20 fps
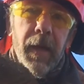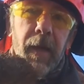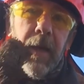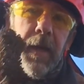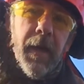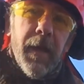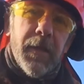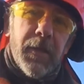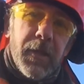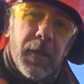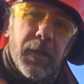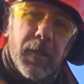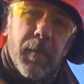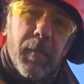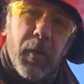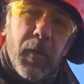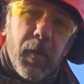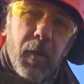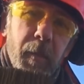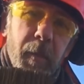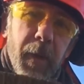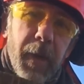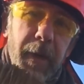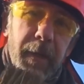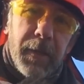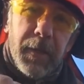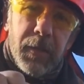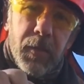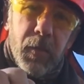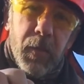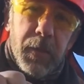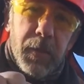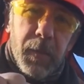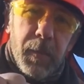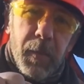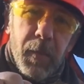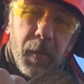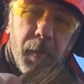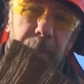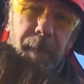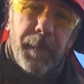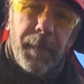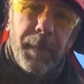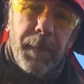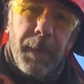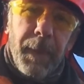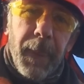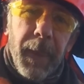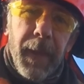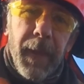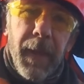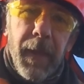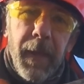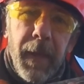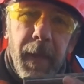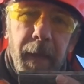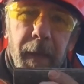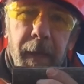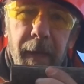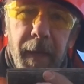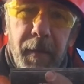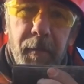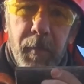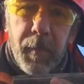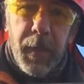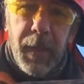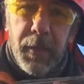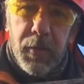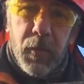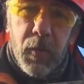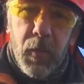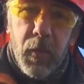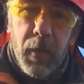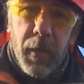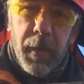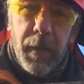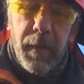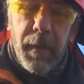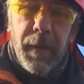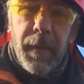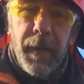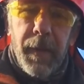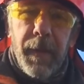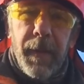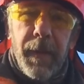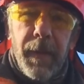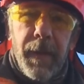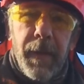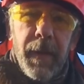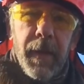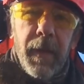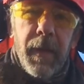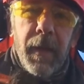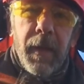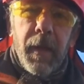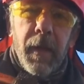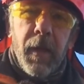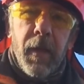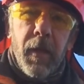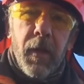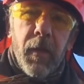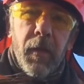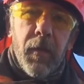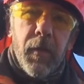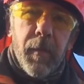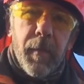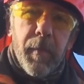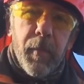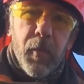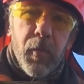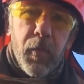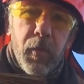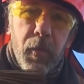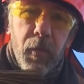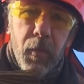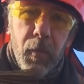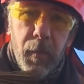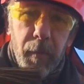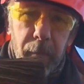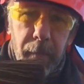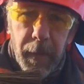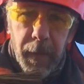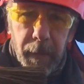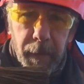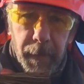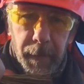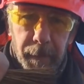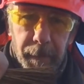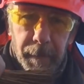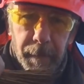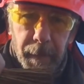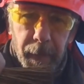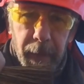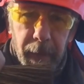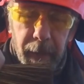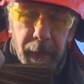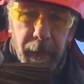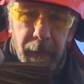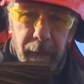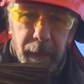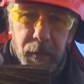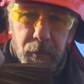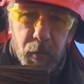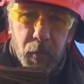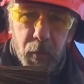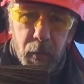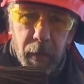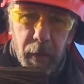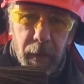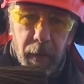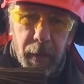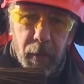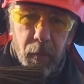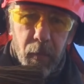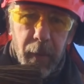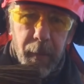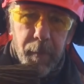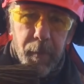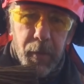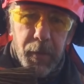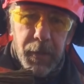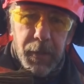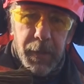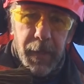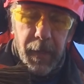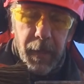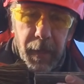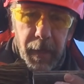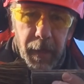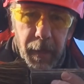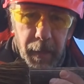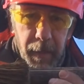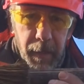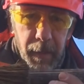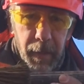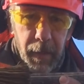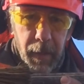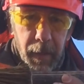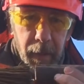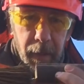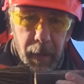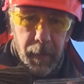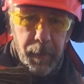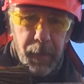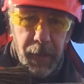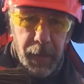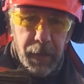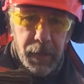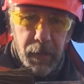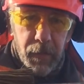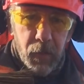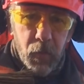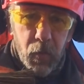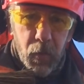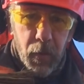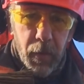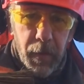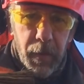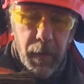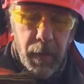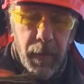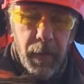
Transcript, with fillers: it's just a broom, right? Just a whisk broom, and I have a piece of wood. The broom is really representing a piece of wood.